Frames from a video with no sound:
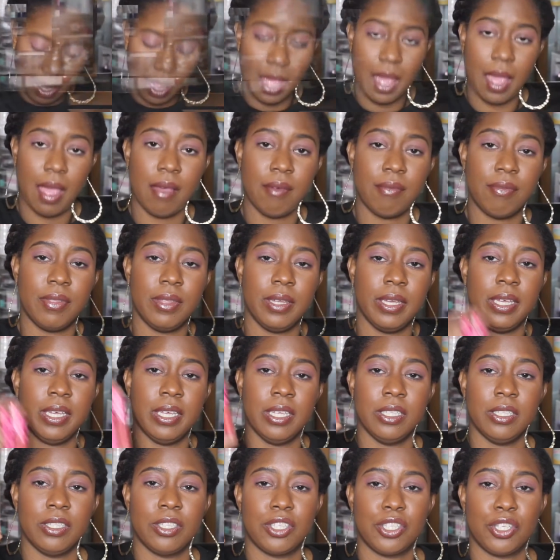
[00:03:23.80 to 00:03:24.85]
I have
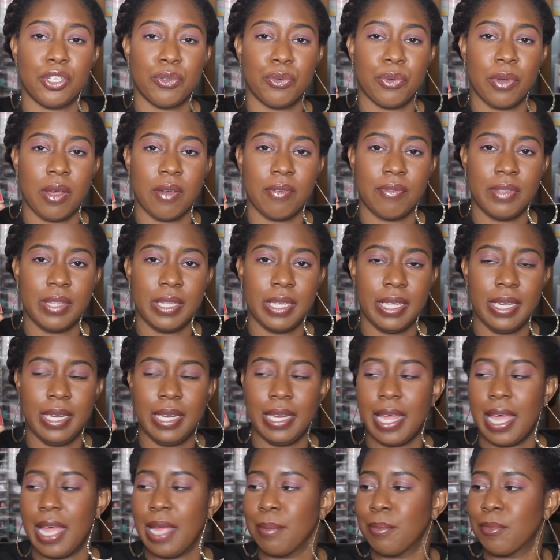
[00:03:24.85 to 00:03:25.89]
the 2 of the
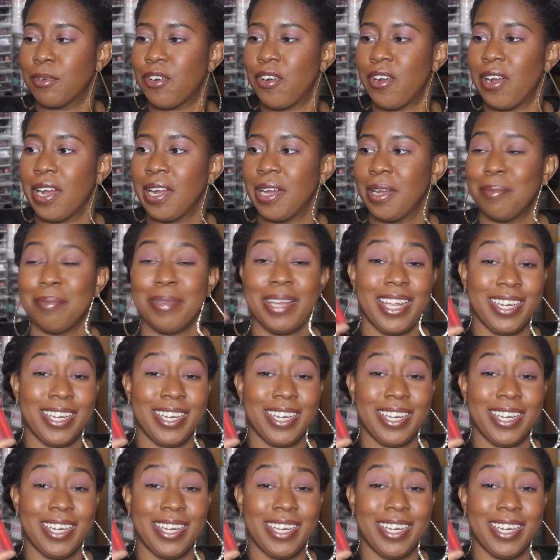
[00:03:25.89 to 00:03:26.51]
Lime Crime.